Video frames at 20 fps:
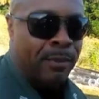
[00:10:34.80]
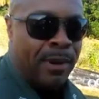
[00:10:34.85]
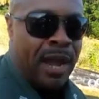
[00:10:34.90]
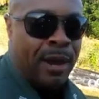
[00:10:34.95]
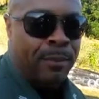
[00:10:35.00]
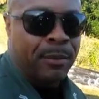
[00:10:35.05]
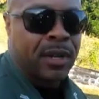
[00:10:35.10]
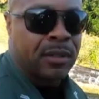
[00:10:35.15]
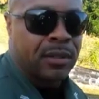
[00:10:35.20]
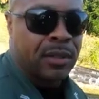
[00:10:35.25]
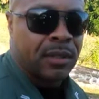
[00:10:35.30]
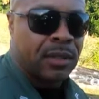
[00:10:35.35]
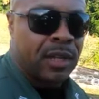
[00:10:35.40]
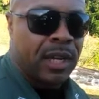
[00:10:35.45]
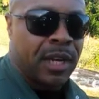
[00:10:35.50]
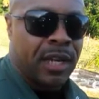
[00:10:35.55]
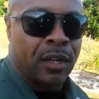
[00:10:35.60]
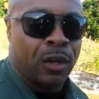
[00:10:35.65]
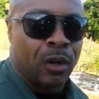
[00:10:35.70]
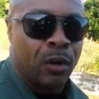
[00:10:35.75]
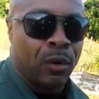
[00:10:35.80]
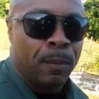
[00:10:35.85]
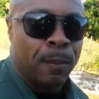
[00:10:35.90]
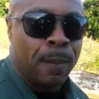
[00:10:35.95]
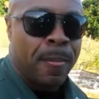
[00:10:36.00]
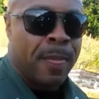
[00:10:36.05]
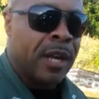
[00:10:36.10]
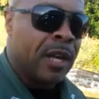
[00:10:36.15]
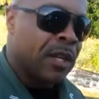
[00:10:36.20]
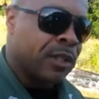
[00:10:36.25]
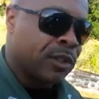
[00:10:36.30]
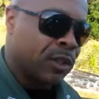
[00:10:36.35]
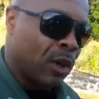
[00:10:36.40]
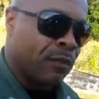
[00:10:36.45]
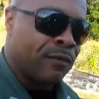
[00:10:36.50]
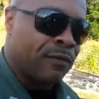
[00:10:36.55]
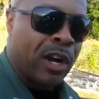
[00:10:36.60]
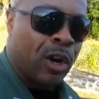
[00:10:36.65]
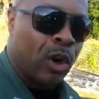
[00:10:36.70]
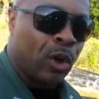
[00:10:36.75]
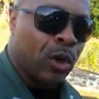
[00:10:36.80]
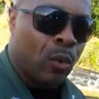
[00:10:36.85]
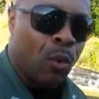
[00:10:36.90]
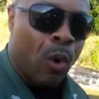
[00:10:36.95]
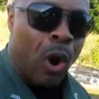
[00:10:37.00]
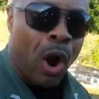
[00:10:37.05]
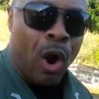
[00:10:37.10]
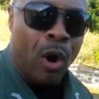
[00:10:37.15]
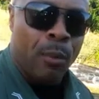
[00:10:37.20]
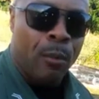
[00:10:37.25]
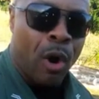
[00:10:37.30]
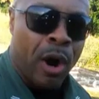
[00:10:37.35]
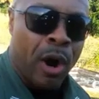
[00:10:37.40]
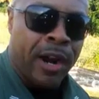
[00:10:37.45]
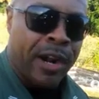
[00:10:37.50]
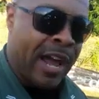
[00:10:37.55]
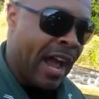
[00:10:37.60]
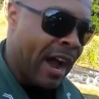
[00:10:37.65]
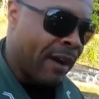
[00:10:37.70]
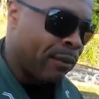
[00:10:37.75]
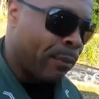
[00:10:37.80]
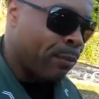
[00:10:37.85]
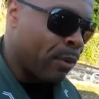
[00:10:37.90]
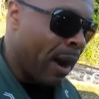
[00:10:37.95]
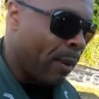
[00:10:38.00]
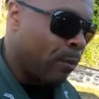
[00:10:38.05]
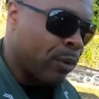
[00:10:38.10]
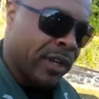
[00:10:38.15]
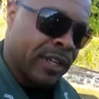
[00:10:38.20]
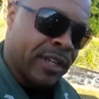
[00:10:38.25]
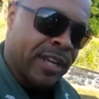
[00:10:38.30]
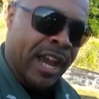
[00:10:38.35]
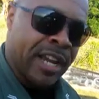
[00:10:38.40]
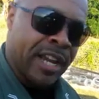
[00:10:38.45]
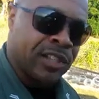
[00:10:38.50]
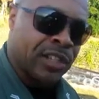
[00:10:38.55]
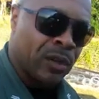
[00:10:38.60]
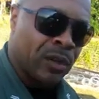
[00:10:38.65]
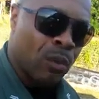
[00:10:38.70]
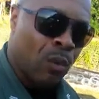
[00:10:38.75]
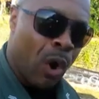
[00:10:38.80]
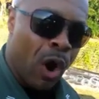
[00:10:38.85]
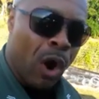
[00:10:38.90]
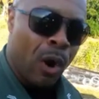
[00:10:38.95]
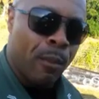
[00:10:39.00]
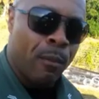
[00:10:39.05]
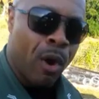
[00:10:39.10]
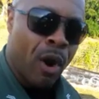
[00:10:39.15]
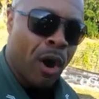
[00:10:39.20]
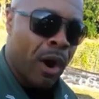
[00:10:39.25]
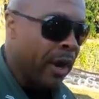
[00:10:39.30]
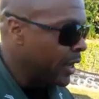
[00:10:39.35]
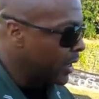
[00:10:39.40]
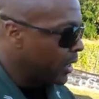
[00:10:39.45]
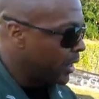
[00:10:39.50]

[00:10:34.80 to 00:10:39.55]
Ma'am, here's the thing though. So if I go to Walmart and I have a problem with a cashier at the Walmart